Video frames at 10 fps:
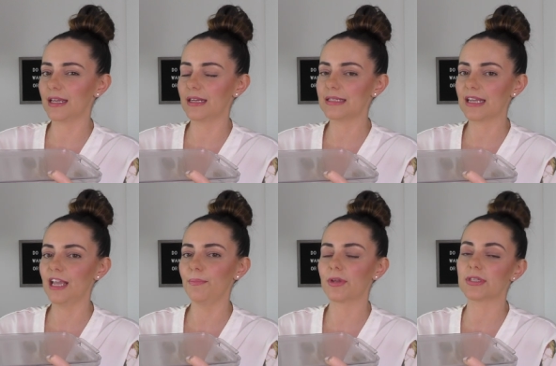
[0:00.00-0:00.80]
can
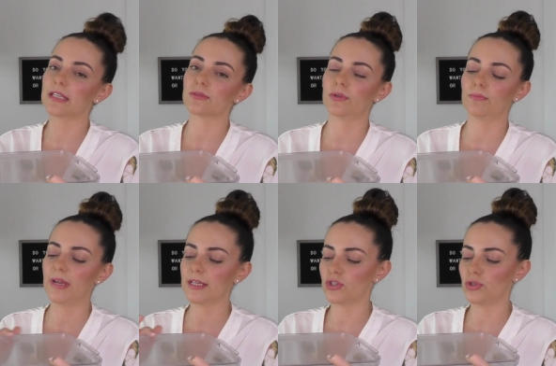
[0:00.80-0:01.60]
escape because that's what
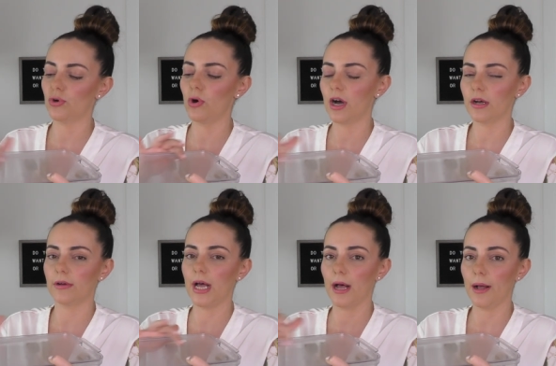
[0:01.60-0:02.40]
makes your
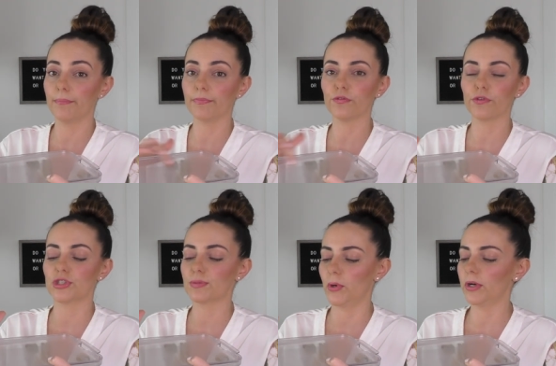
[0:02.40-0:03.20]
um,
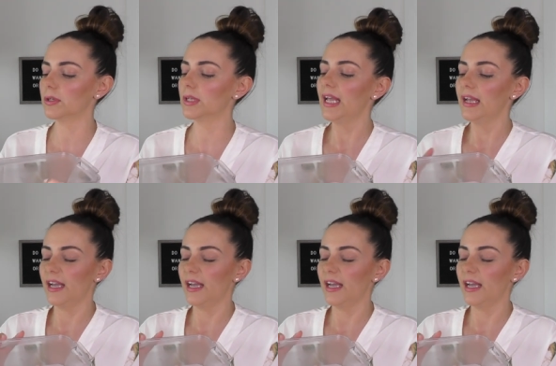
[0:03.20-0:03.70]
food spoil.